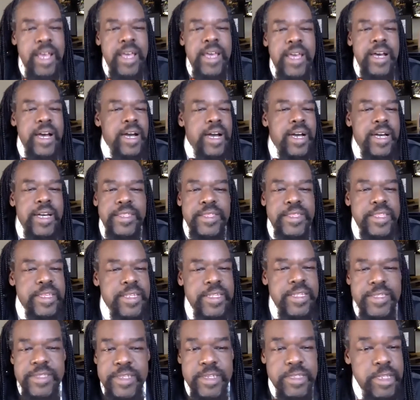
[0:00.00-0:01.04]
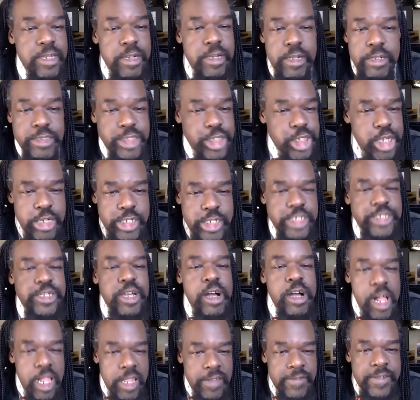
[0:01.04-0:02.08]
the local churches,
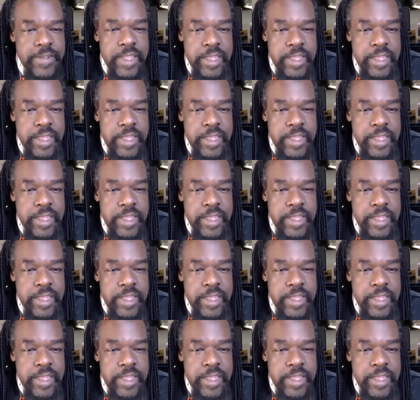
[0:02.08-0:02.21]
all of it.